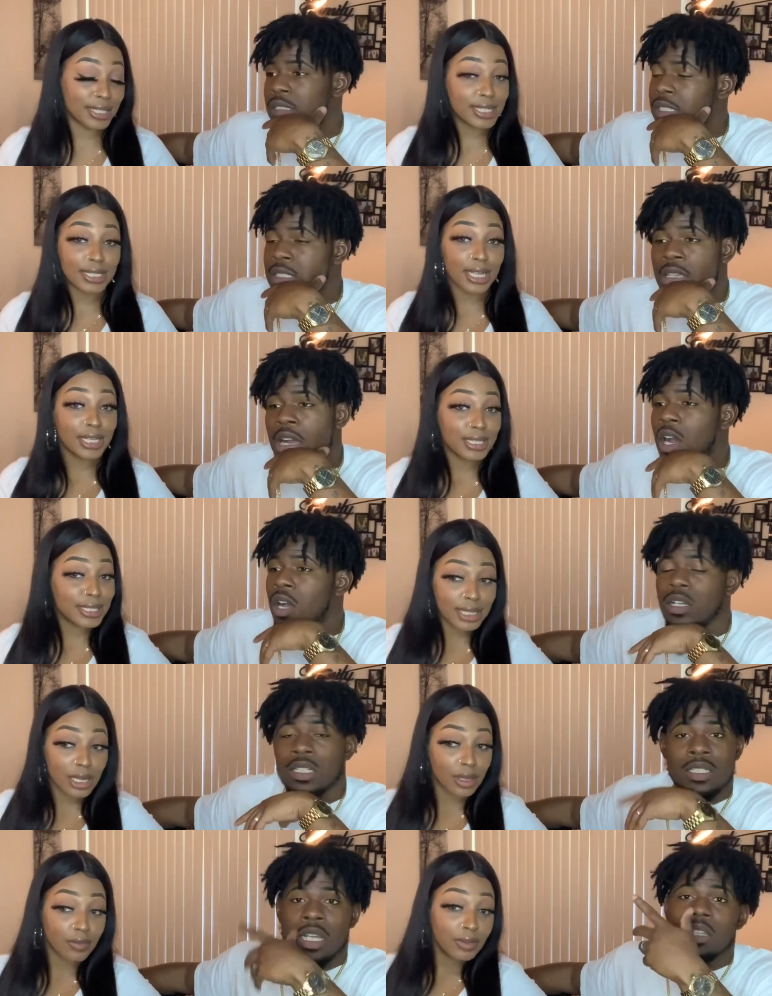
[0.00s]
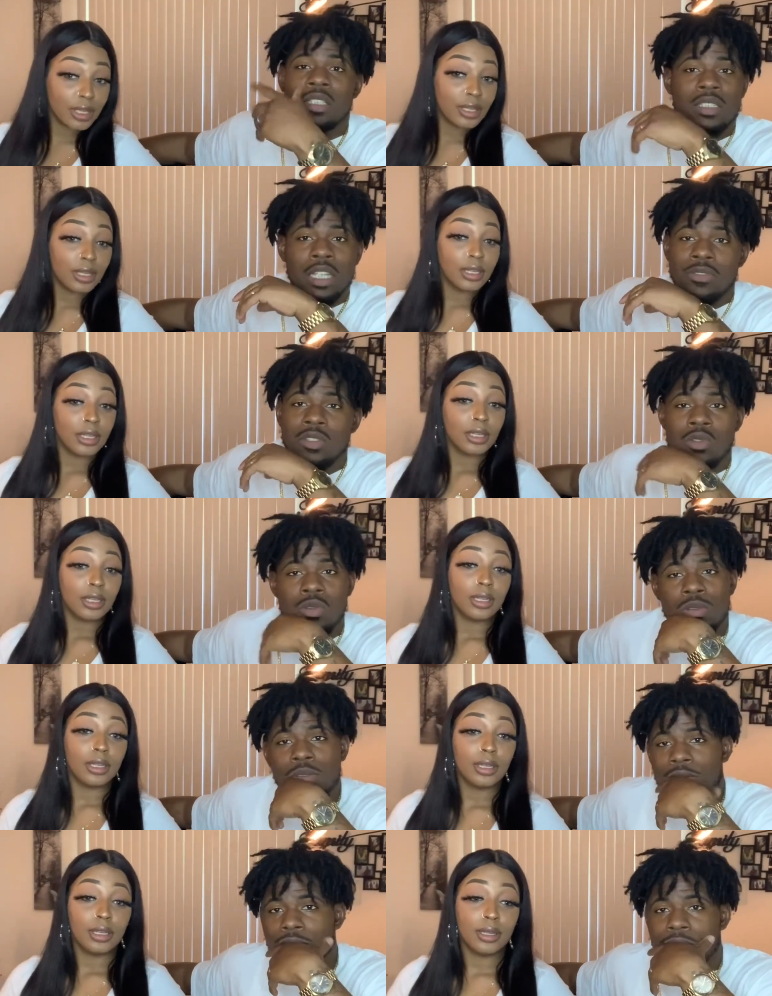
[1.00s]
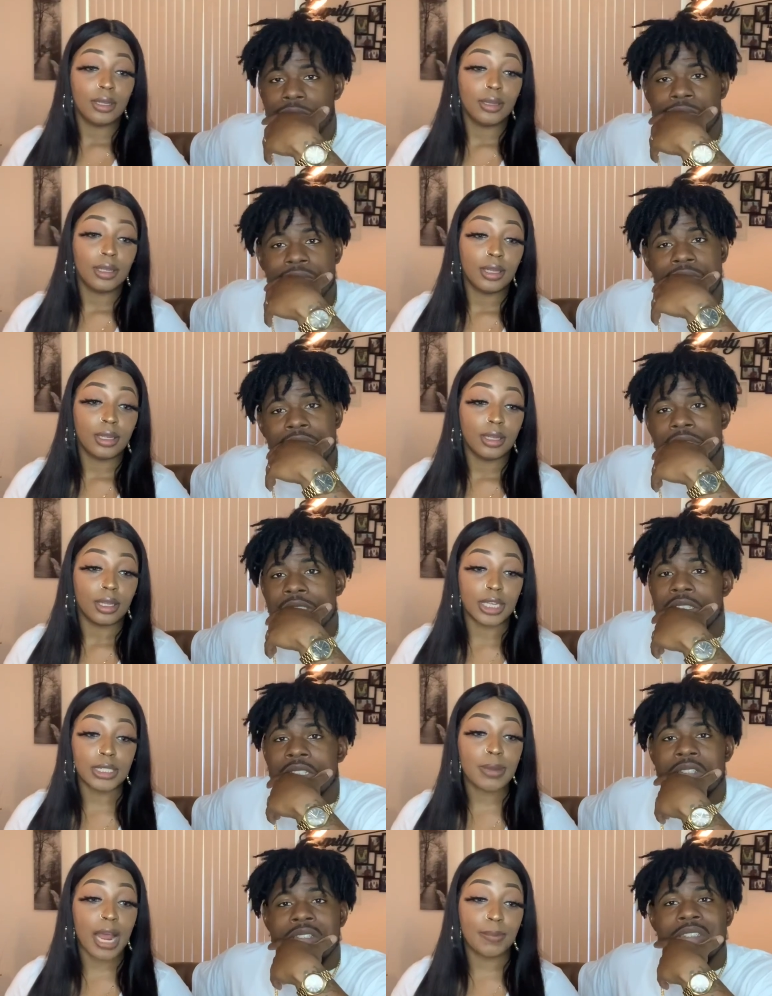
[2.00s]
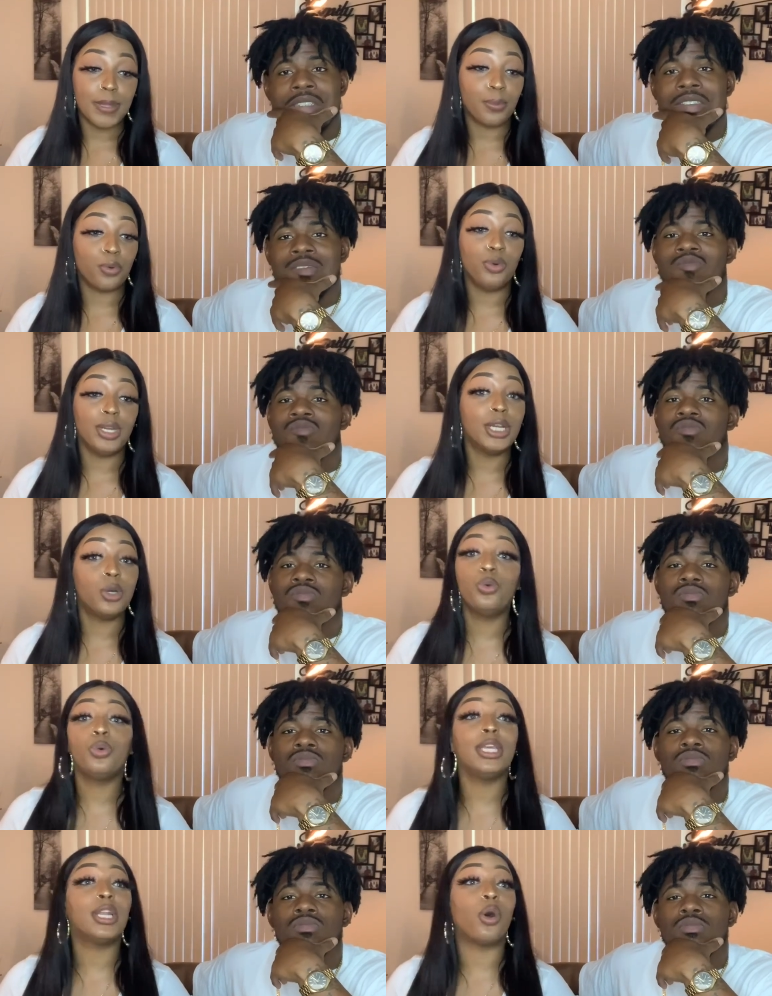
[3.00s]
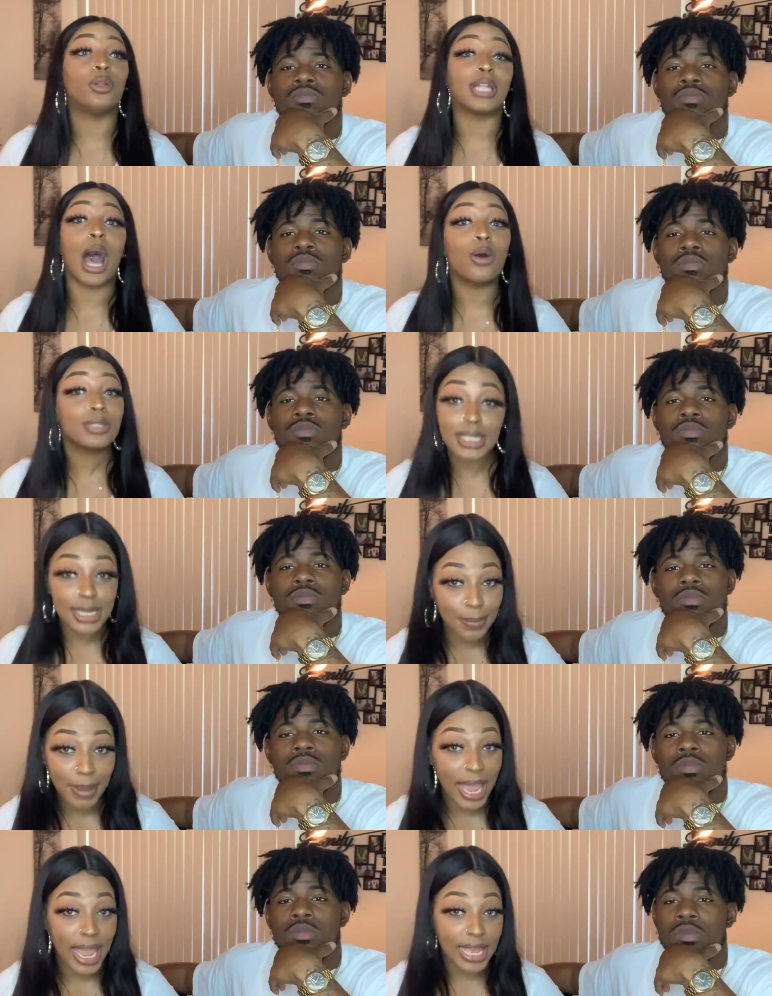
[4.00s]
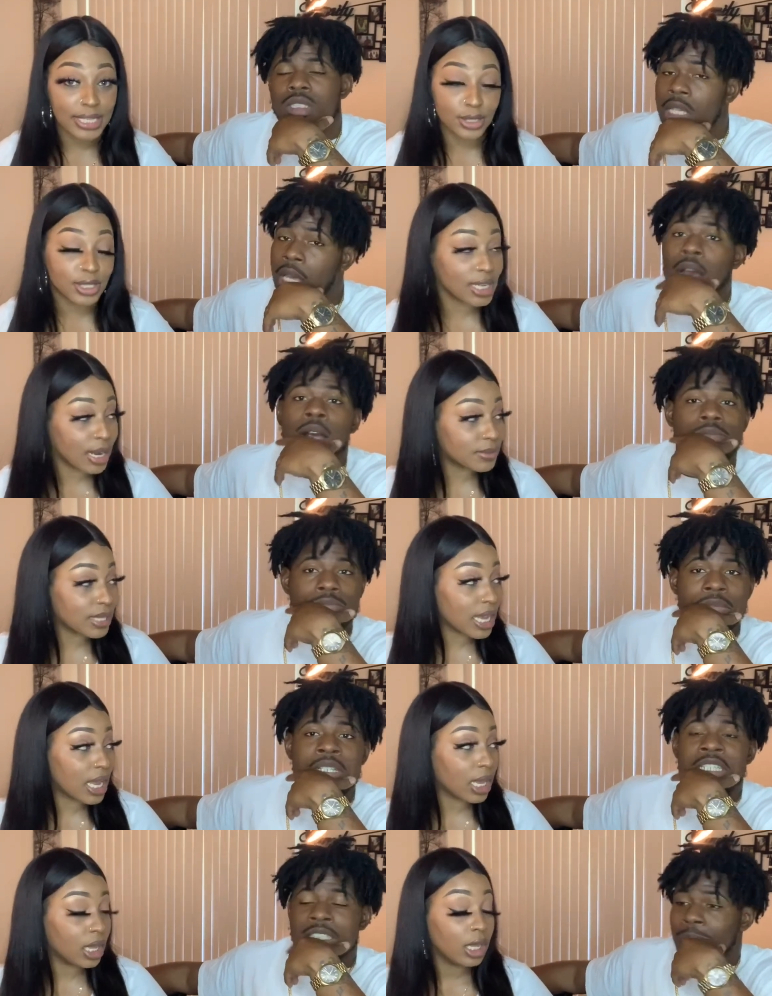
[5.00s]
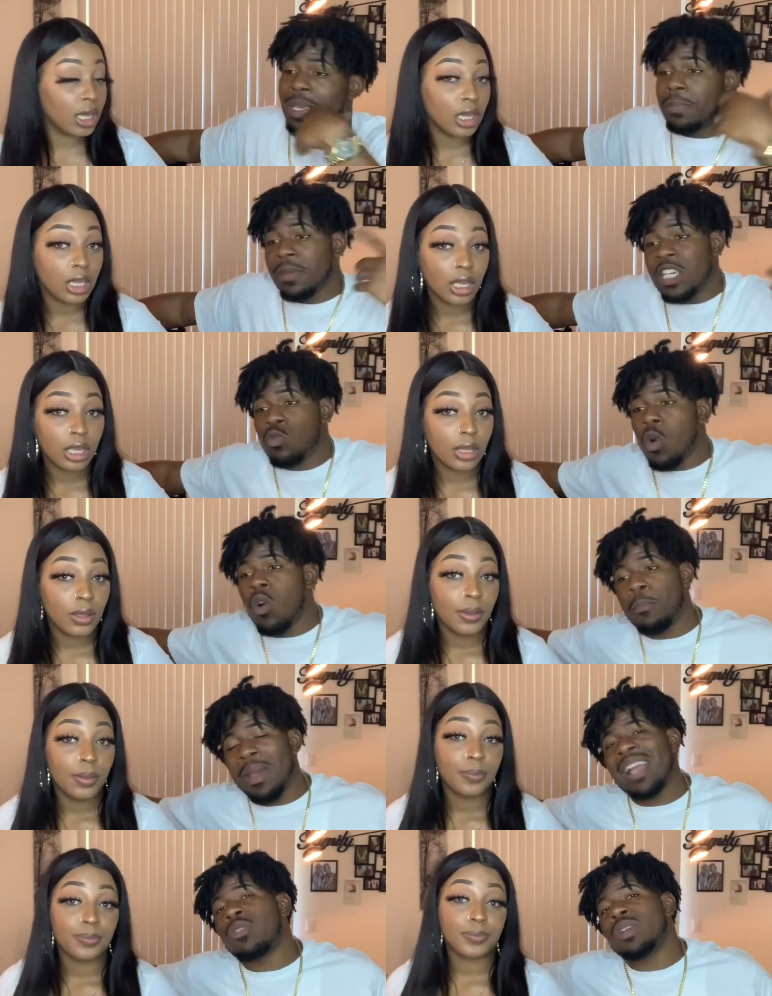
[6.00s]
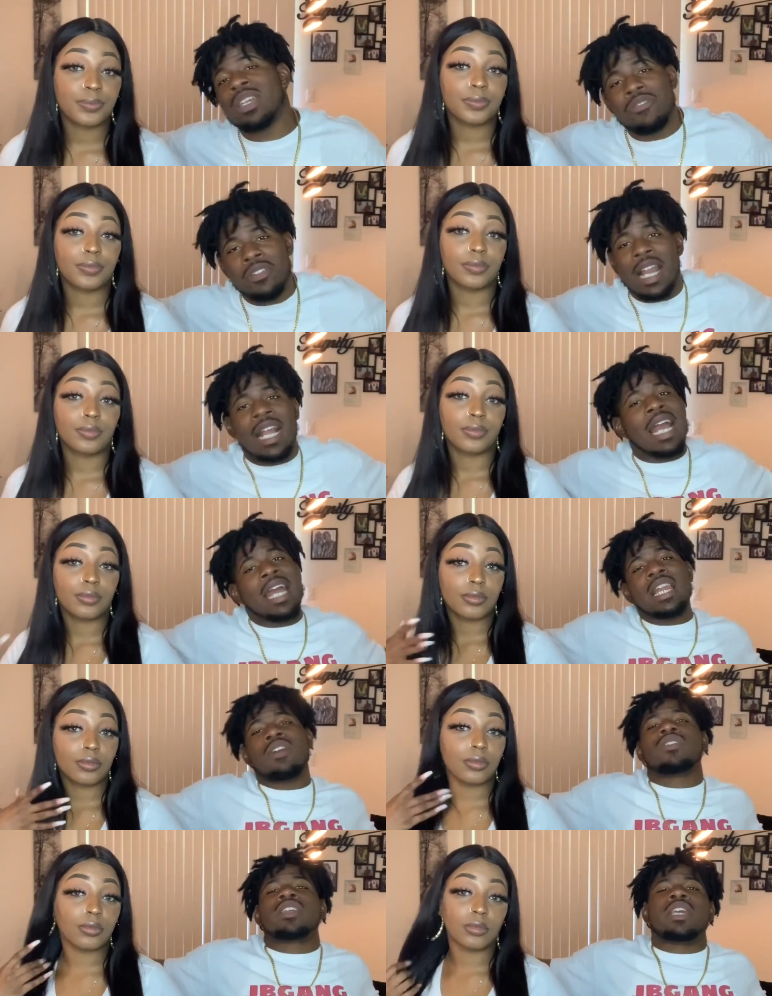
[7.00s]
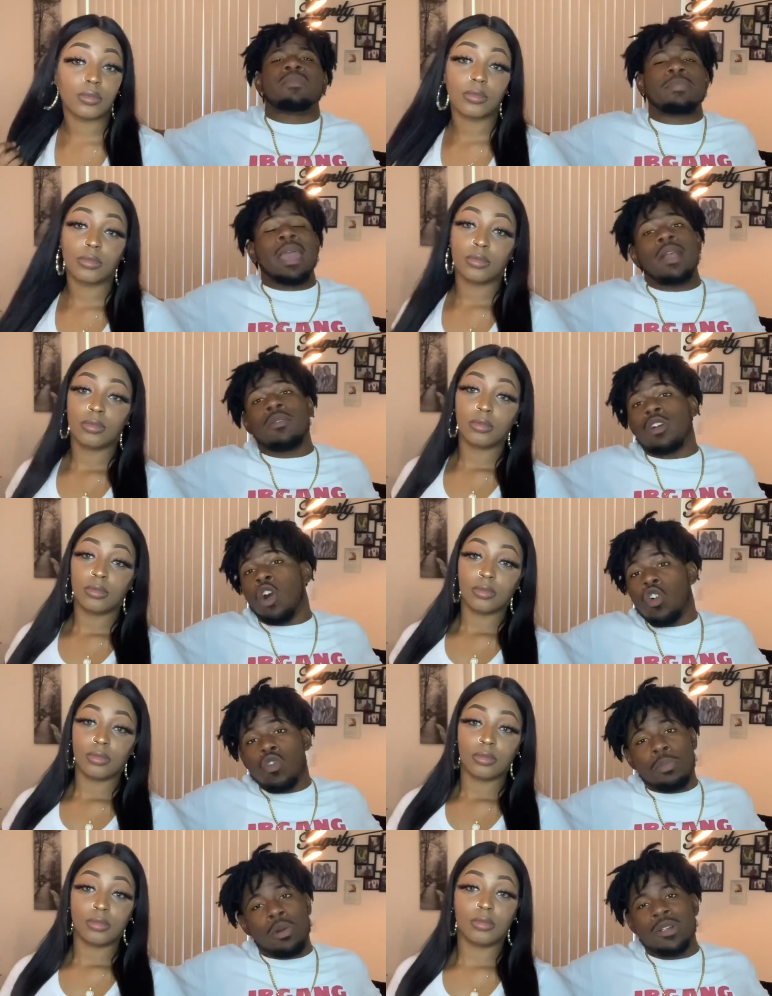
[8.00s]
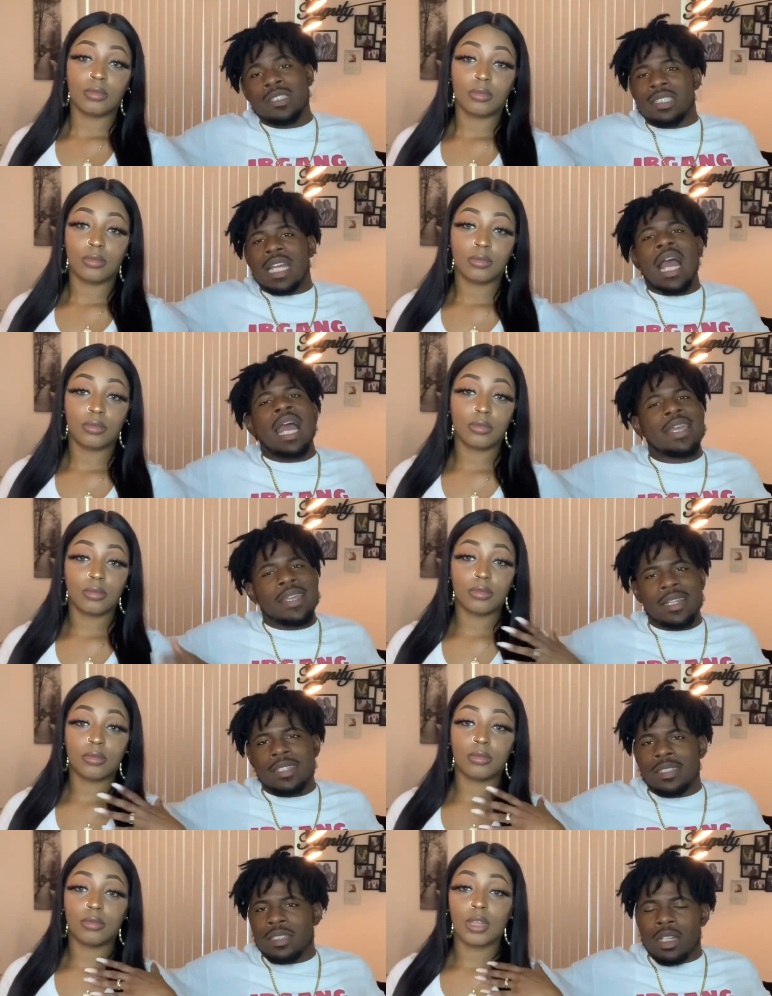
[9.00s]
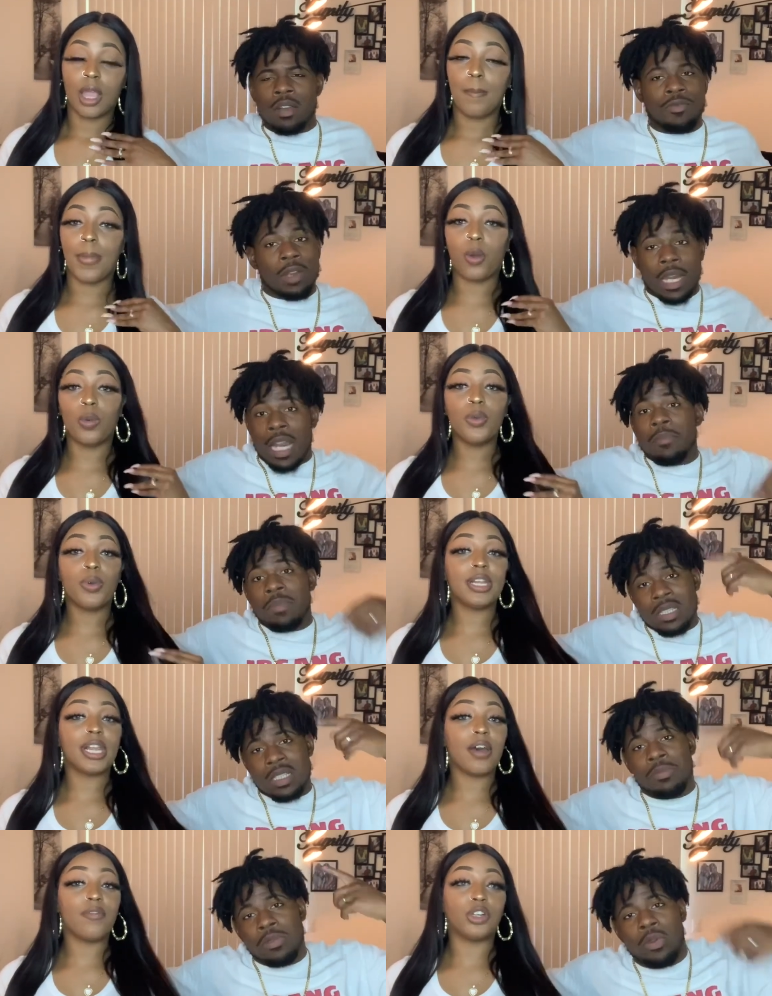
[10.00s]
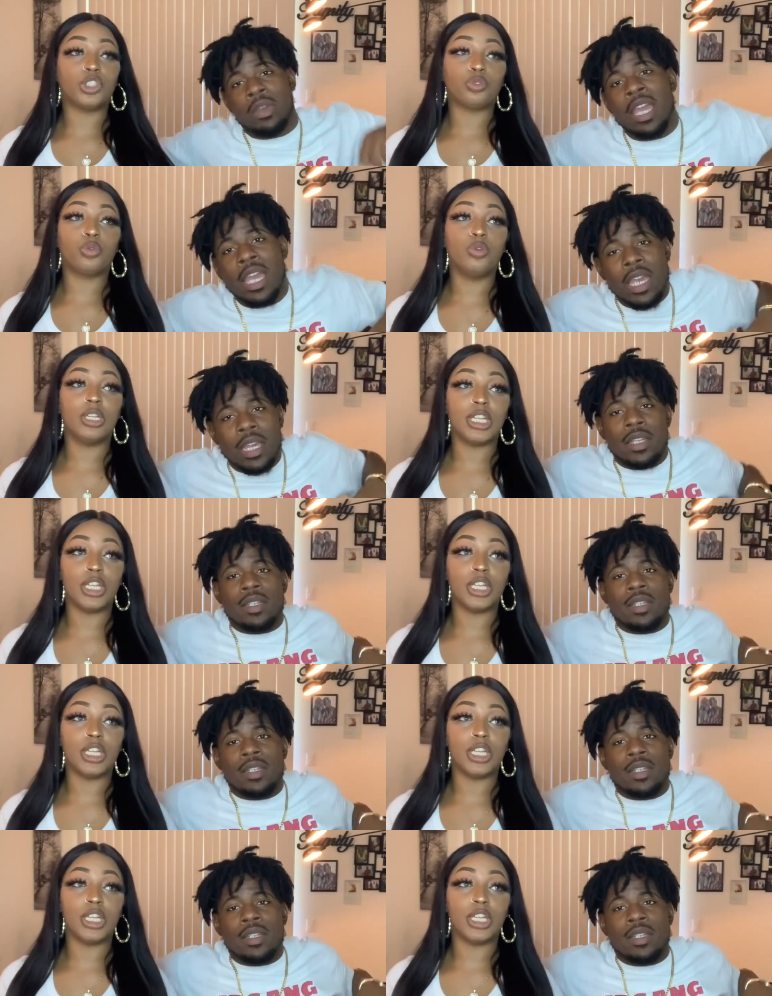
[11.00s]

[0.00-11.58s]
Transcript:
Speaker 1: it's, it's, other stuff. It's other stuff too. It's probably people who who he don't lost in the past. You yeah. see what I'm saying?
Speaker 2: People he want back when he feel like I never get back. Homeboys dying and stuff. But like, we would never truly
Speaker 1: head.